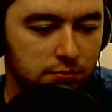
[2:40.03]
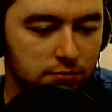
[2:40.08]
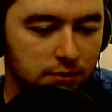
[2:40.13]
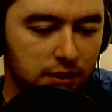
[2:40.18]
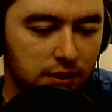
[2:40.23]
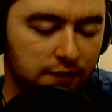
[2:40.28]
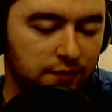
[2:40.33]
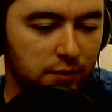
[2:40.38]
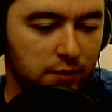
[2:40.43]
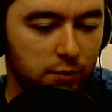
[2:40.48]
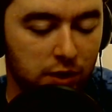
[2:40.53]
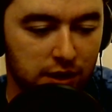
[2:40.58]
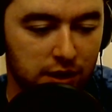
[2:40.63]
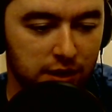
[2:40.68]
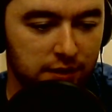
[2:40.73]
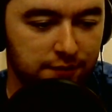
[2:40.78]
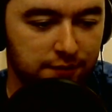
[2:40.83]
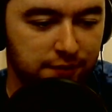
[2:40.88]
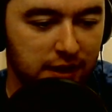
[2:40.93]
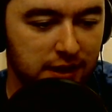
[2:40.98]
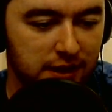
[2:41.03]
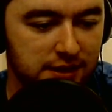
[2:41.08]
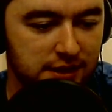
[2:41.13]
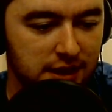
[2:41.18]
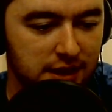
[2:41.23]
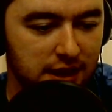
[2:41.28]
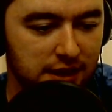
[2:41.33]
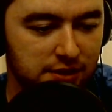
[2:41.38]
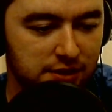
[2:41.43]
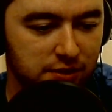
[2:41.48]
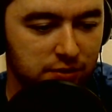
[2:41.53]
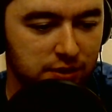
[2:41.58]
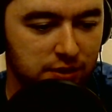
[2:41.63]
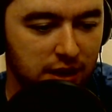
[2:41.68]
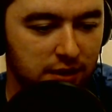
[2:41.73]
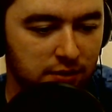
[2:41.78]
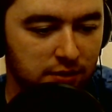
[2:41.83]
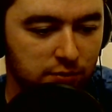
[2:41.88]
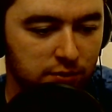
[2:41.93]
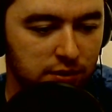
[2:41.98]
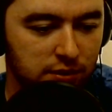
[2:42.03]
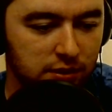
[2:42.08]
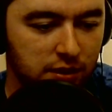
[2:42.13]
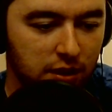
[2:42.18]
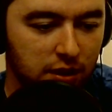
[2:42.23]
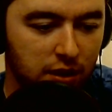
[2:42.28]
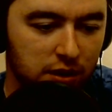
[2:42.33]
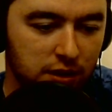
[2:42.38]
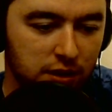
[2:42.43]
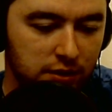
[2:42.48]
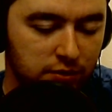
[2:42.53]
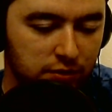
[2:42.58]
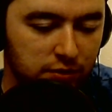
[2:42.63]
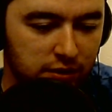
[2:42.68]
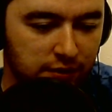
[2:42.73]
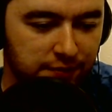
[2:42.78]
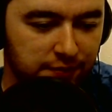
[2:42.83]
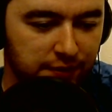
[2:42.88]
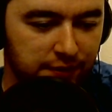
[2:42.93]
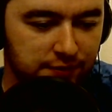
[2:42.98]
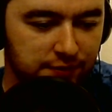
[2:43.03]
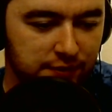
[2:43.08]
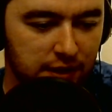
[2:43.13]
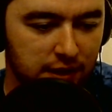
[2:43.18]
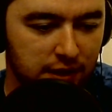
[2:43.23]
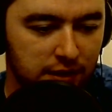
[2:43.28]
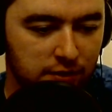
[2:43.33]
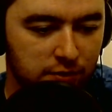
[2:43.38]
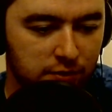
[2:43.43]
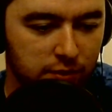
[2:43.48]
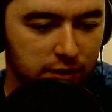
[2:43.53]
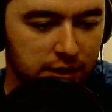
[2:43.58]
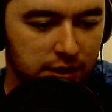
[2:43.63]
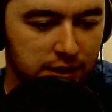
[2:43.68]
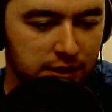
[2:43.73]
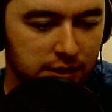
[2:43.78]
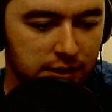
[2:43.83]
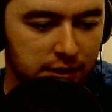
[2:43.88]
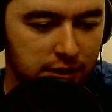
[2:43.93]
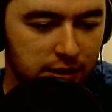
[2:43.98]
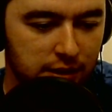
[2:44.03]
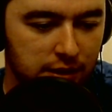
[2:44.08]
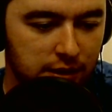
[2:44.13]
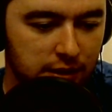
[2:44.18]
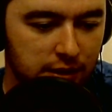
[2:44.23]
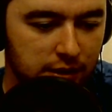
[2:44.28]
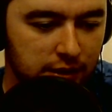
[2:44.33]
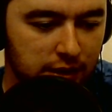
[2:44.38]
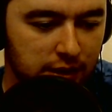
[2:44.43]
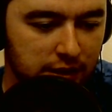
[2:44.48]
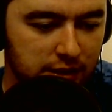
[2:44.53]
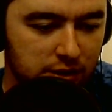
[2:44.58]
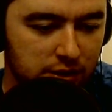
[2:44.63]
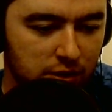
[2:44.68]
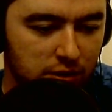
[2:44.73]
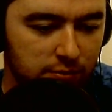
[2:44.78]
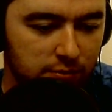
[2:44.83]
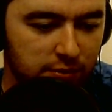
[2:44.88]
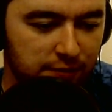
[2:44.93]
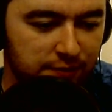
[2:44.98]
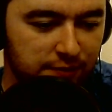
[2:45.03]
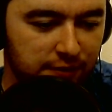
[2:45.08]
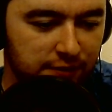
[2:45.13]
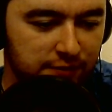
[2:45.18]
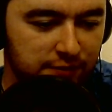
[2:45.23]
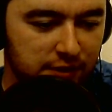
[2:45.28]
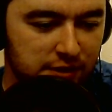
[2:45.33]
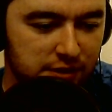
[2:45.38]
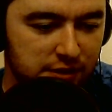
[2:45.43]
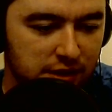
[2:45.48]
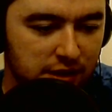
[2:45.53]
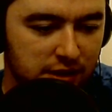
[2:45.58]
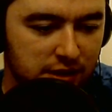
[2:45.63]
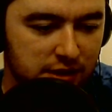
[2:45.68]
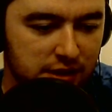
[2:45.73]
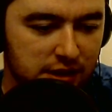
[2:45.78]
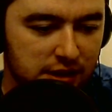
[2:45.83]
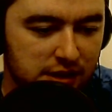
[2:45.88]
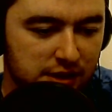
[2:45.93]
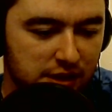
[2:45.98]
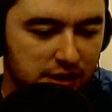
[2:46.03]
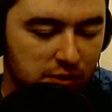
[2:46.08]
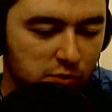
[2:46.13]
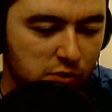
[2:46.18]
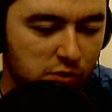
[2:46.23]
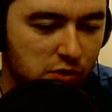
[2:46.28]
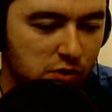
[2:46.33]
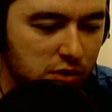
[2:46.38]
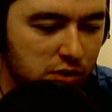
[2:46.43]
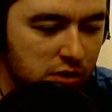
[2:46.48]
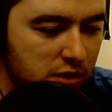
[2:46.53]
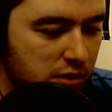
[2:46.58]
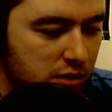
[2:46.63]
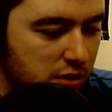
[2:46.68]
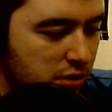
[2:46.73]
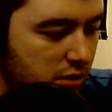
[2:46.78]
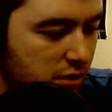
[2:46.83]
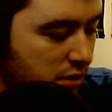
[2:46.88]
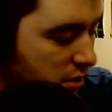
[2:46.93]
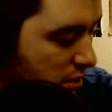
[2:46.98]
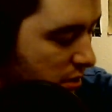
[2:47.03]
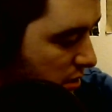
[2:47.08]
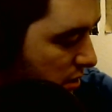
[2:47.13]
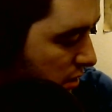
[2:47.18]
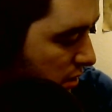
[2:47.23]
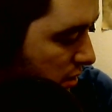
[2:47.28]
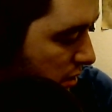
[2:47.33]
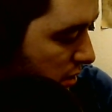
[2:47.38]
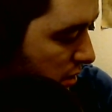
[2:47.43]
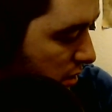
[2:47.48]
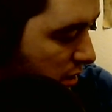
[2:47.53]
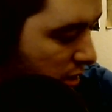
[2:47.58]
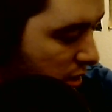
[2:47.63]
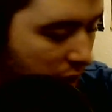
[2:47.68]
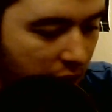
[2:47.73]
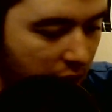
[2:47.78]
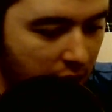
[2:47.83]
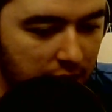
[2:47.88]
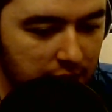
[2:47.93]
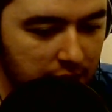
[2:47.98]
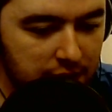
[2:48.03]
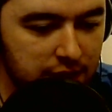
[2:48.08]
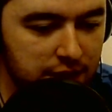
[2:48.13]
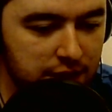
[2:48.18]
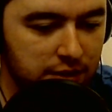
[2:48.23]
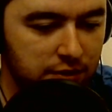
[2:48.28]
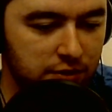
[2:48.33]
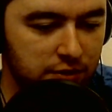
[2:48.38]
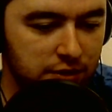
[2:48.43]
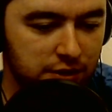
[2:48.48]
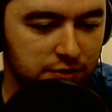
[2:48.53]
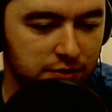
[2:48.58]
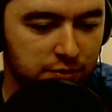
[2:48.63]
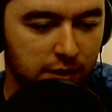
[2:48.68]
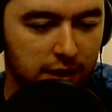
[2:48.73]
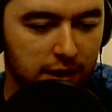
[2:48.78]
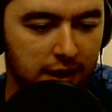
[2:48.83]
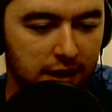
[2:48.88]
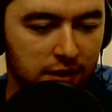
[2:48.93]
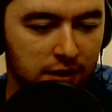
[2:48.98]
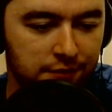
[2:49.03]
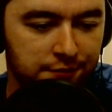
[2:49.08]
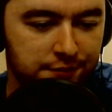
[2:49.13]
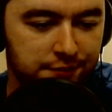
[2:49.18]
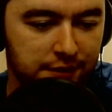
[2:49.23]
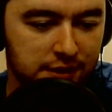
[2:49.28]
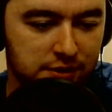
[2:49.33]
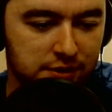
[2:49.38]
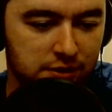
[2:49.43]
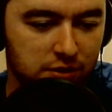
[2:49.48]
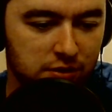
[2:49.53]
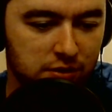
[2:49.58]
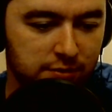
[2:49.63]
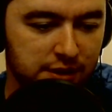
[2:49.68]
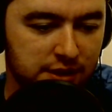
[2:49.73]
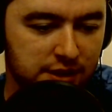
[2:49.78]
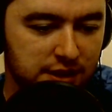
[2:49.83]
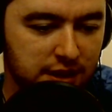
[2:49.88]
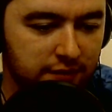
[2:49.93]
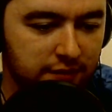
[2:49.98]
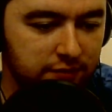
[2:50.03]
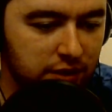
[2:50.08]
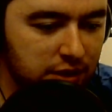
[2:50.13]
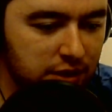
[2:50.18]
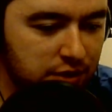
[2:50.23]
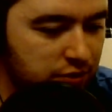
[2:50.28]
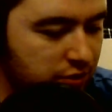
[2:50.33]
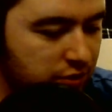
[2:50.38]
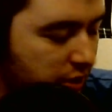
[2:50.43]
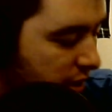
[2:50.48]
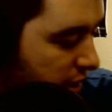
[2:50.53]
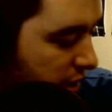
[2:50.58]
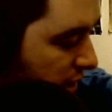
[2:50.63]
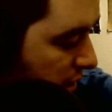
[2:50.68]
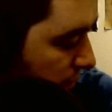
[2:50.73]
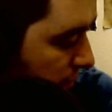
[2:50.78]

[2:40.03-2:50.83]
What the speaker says: if you want a fancy Exoterra one, call it another 15 quid. That's going to be 56, 61. Hide, another 12. That's going to be 73.